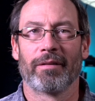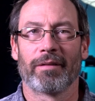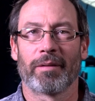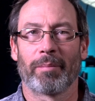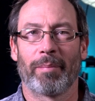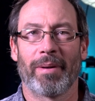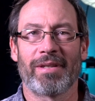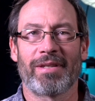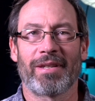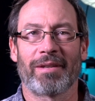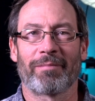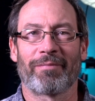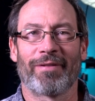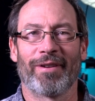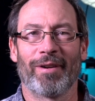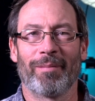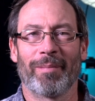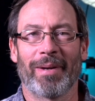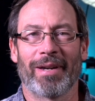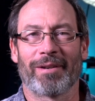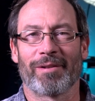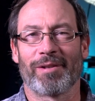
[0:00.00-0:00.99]
The Basic
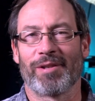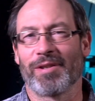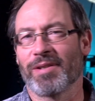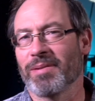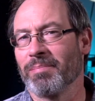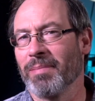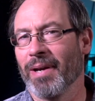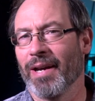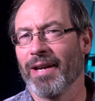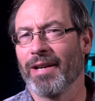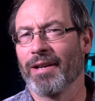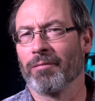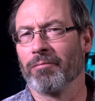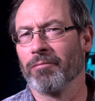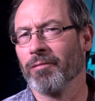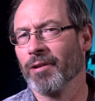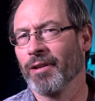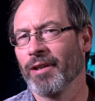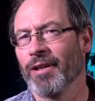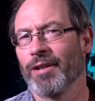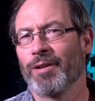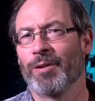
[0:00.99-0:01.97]
Filmmaker just made a
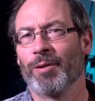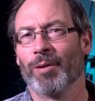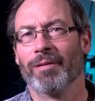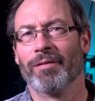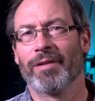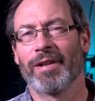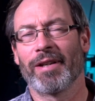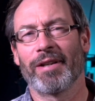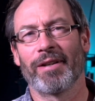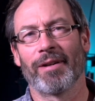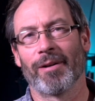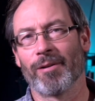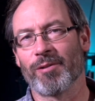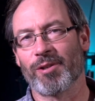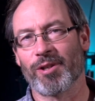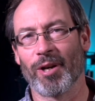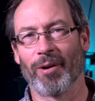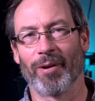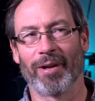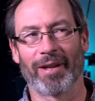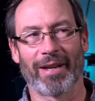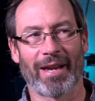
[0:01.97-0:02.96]
really cool video
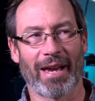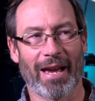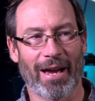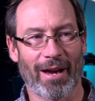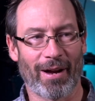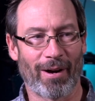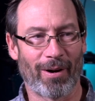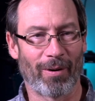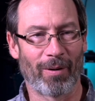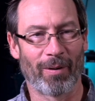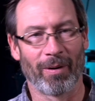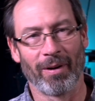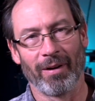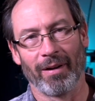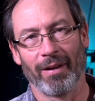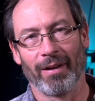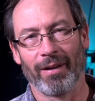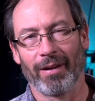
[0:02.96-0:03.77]
showing how